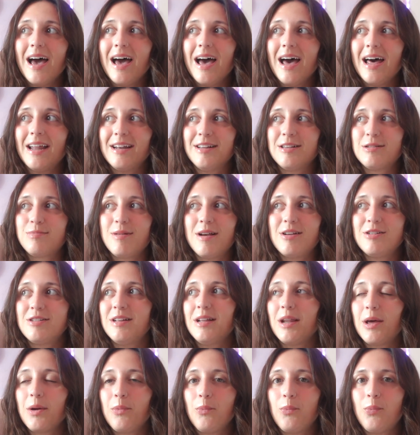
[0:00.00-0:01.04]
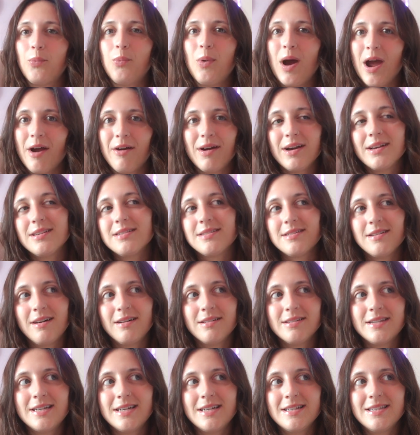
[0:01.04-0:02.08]
and especially like where I
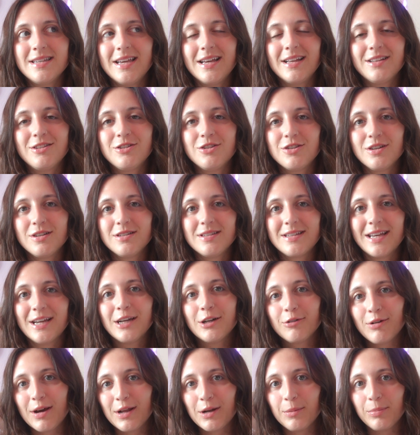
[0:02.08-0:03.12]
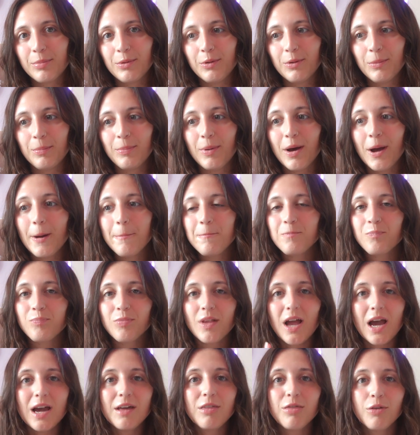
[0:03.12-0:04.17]
started. It's just incredible. But
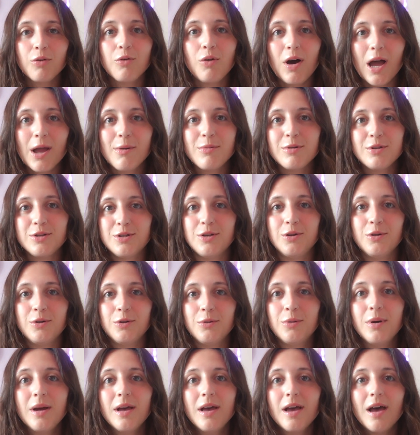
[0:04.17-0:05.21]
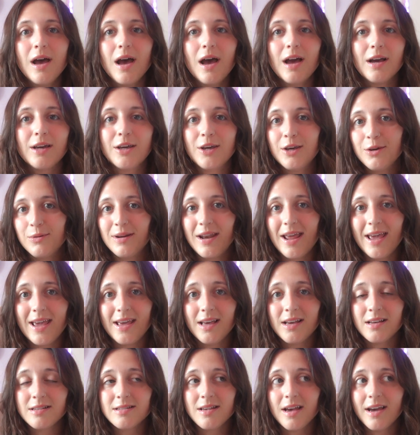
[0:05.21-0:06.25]
I thought I would do a Q&A
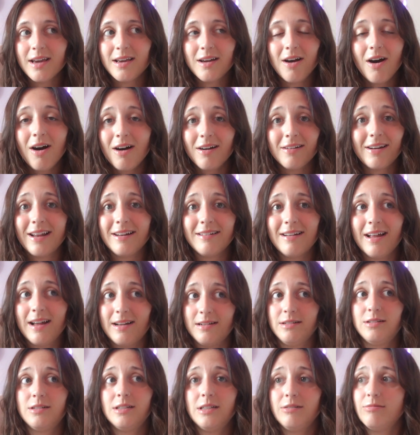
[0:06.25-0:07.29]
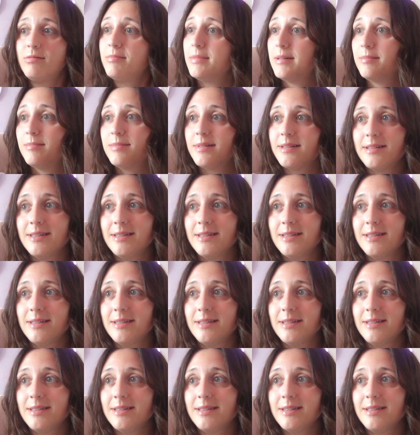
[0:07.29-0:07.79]
because I can't actually remember the